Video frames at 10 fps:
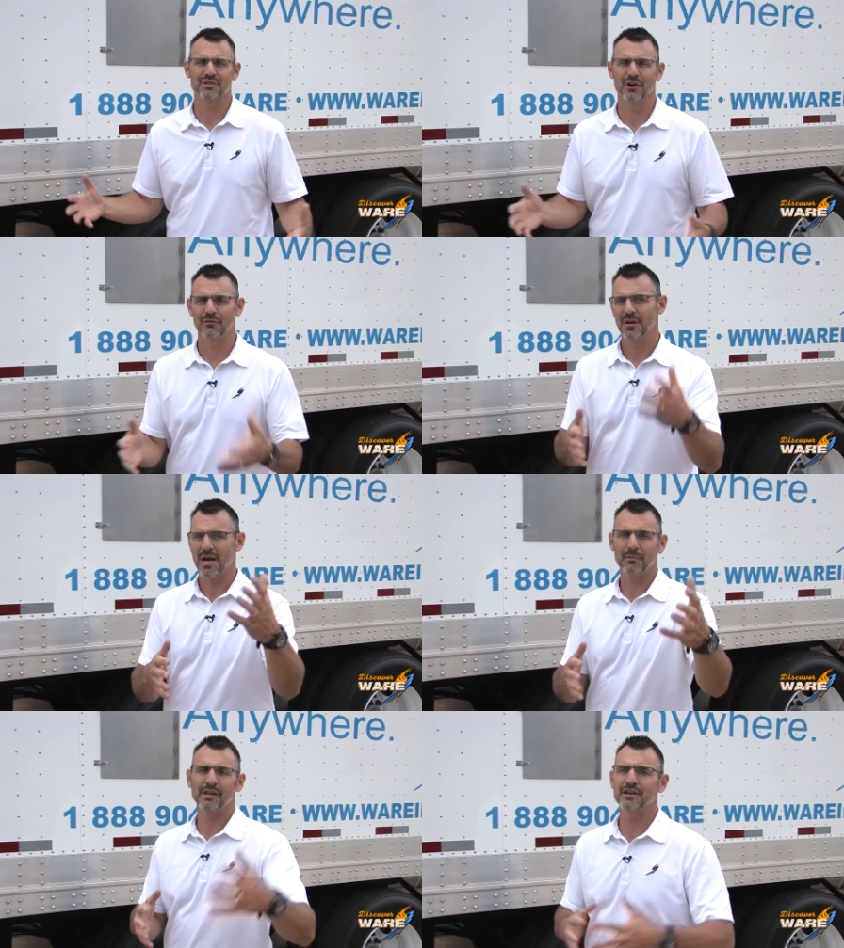So
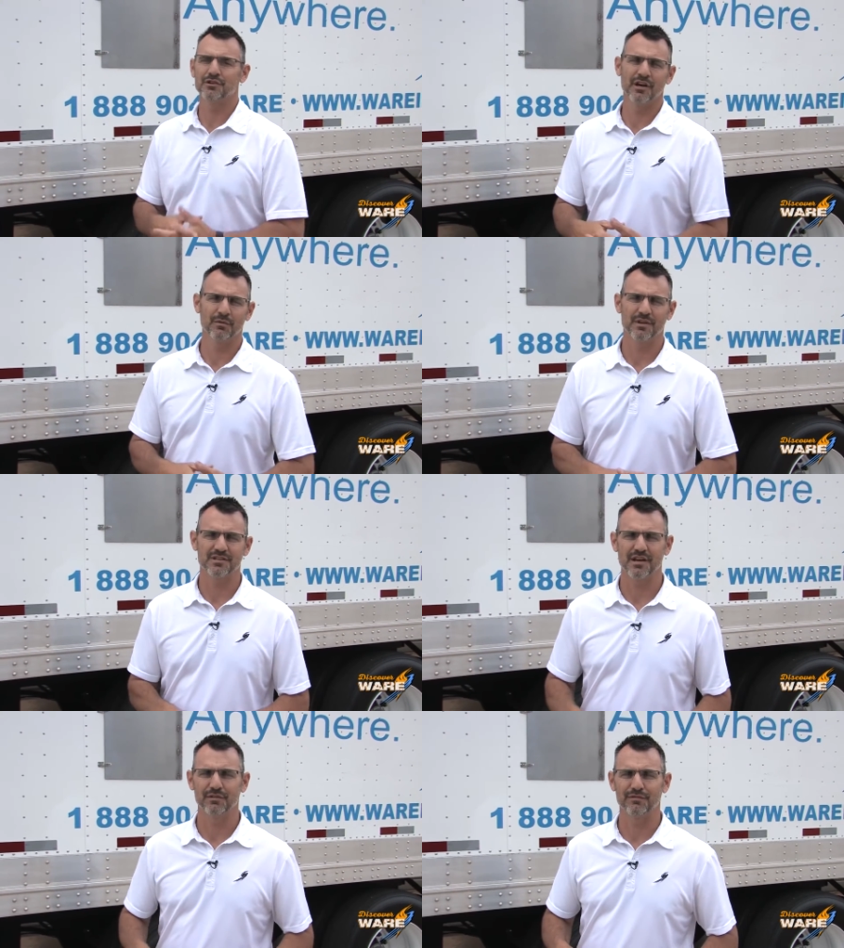I'm glad you're here with
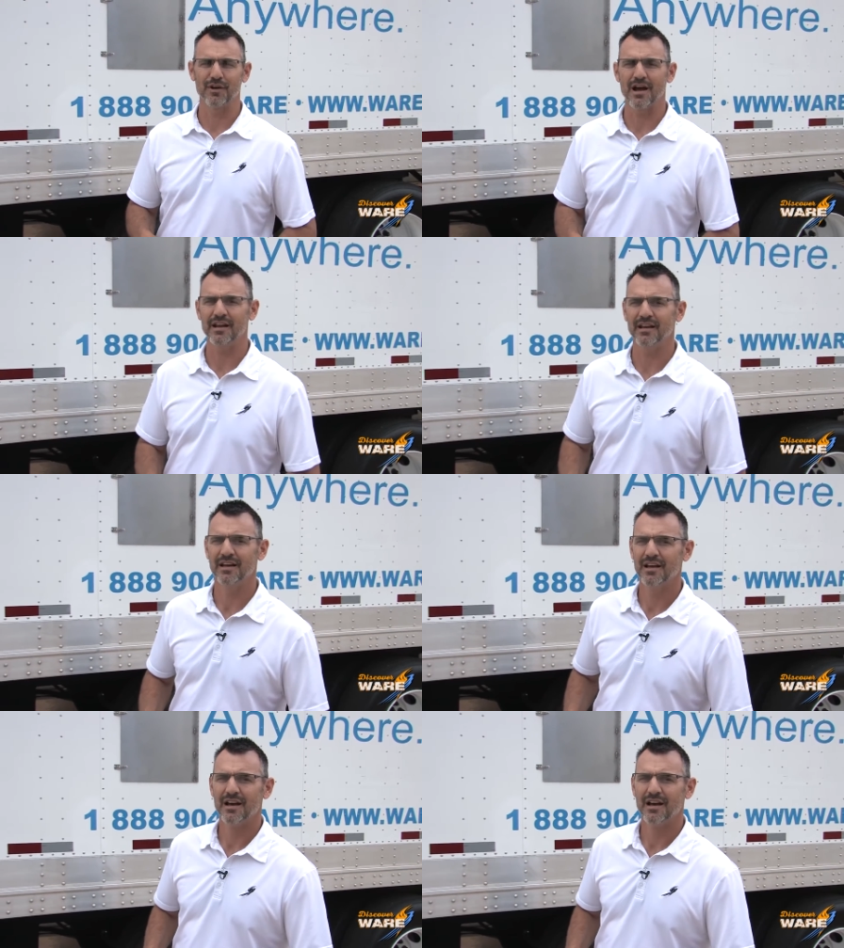us every Friday.